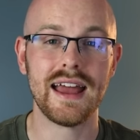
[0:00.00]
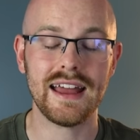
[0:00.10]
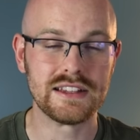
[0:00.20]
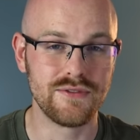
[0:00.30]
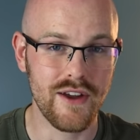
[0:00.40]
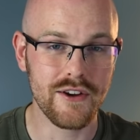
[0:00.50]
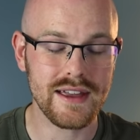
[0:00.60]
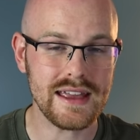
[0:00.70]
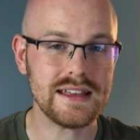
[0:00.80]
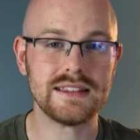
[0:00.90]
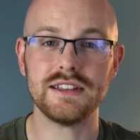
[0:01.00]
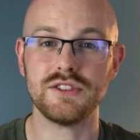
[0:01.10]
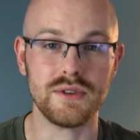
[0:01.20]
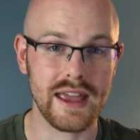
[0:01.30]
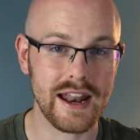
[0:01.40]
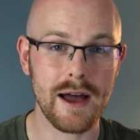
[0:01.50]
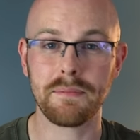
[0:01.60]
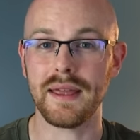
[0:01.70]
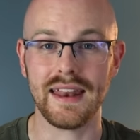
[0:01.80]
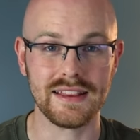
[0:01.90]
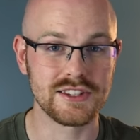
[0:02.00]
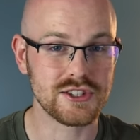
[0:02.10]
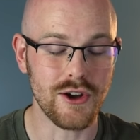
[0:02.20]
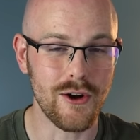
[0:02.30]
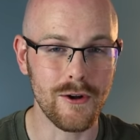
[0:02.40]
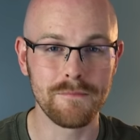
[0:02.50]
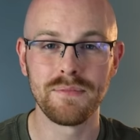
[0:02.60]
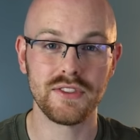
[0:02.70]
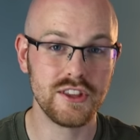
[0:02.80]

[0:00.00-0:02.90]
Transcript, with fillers: It's very easy to get up and install.